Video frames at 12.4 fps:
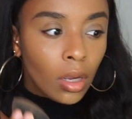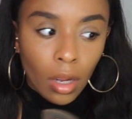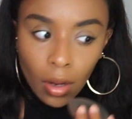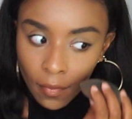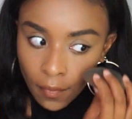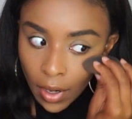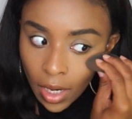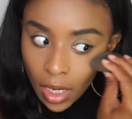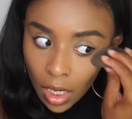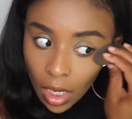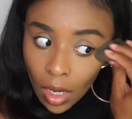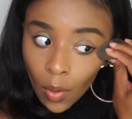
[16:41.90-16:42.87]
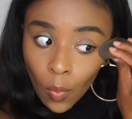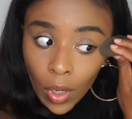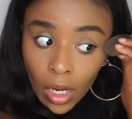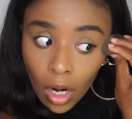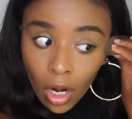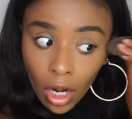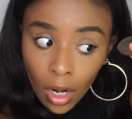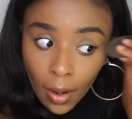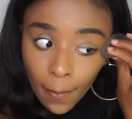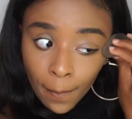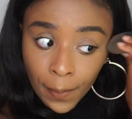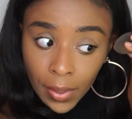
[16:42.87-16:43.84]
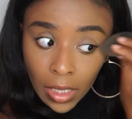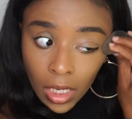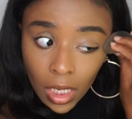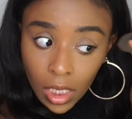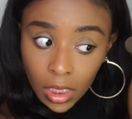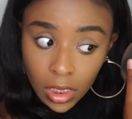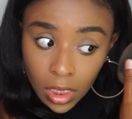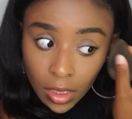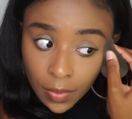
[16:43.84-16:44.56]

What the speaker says: Alright, and we are beat.